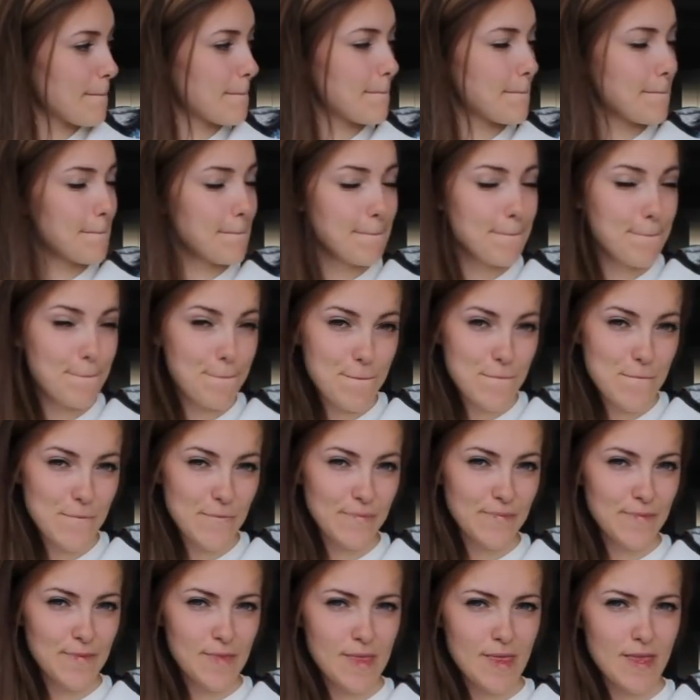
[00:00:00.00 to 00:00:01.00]

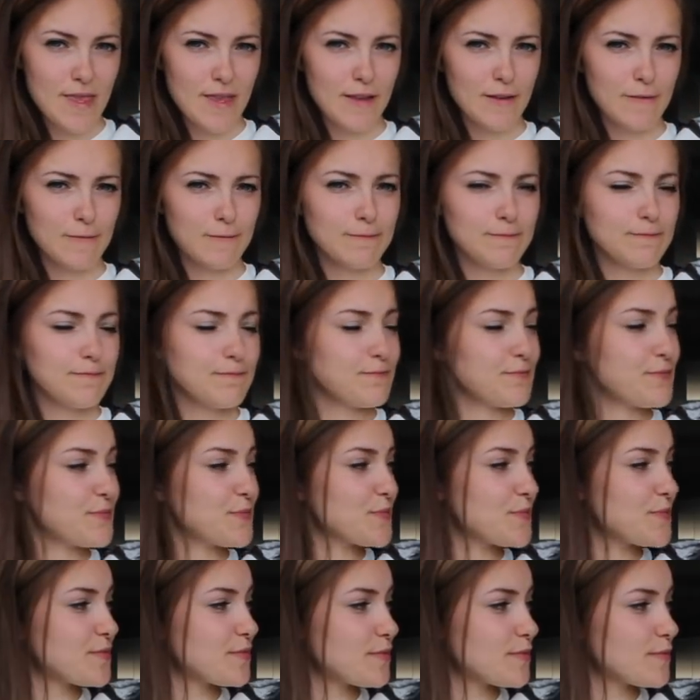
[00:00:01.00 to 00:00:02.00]

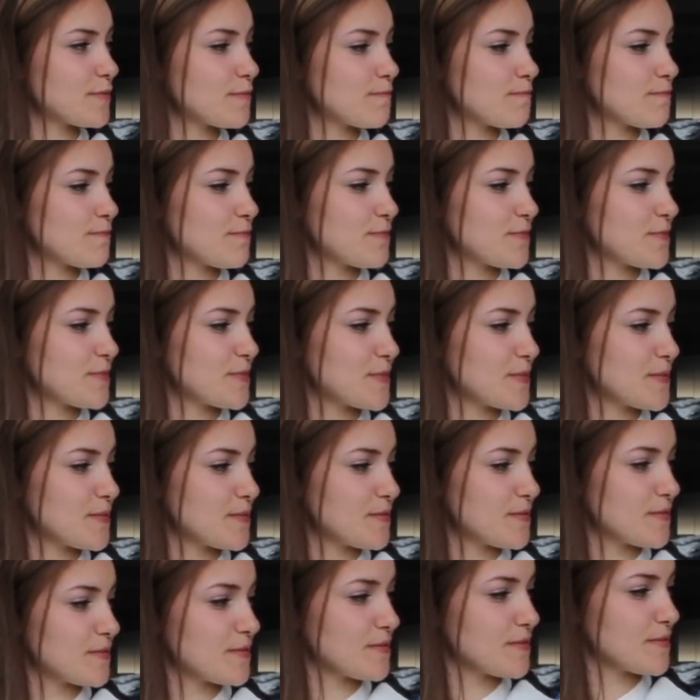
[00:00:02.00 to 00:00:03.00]

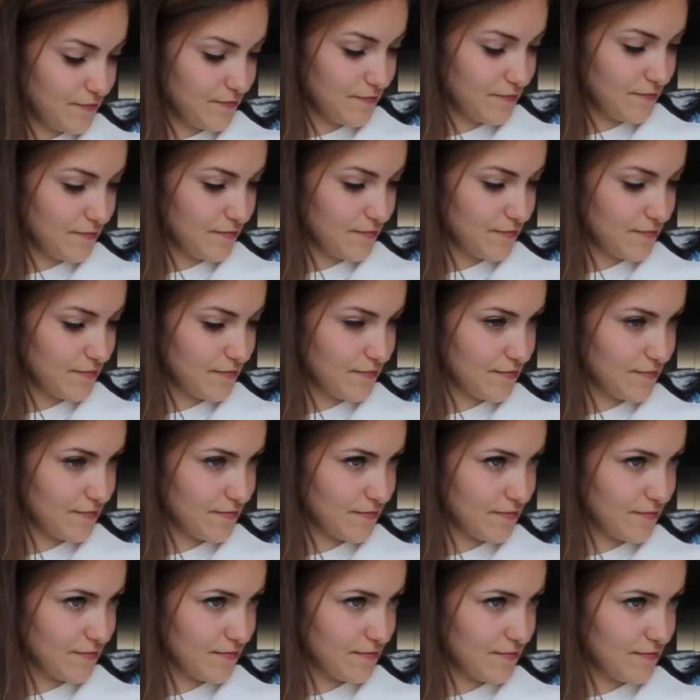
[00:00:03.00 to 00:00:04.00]

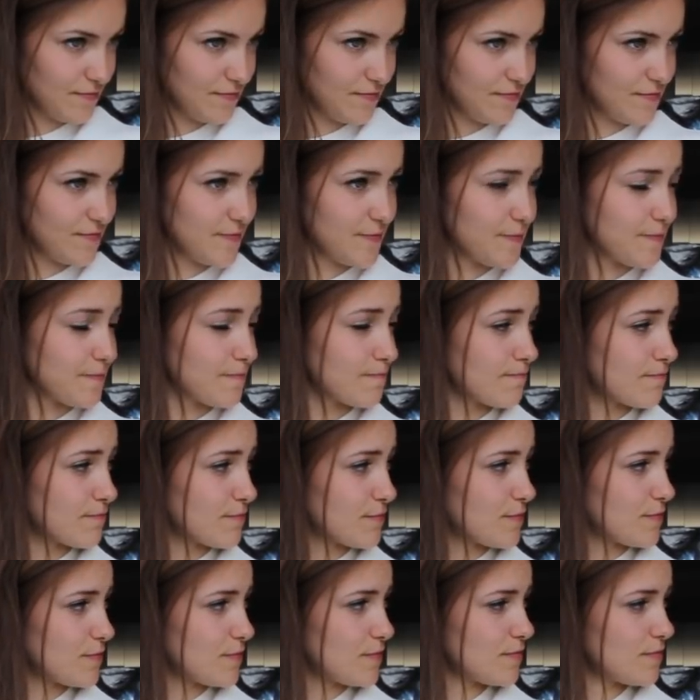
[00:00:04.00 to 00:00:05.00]

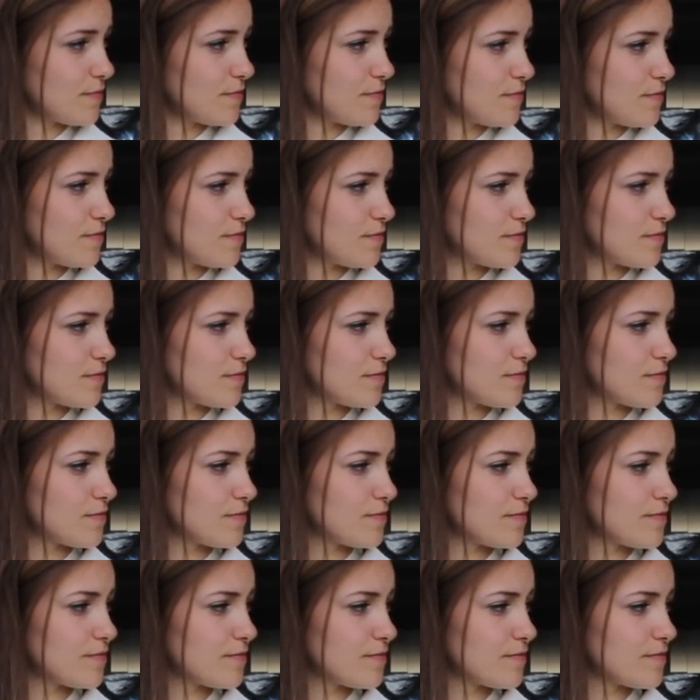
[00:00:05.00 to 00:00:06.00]

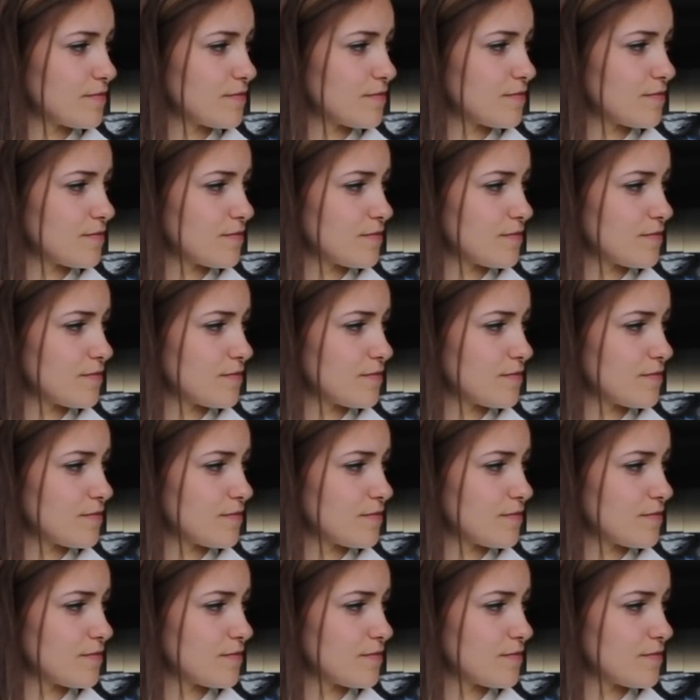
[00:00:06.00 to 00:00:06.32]
[no speech]